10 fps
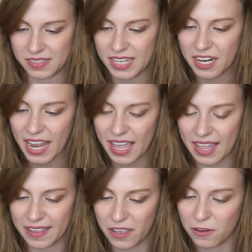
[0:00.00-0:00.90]
Dear
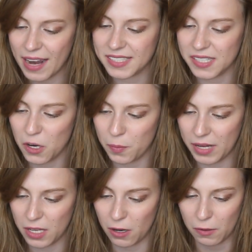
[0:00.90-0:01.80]
Kayla, congrats on
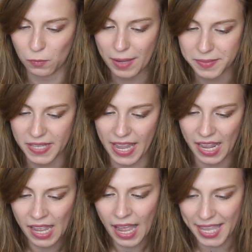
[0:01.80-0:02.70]
opening your own website.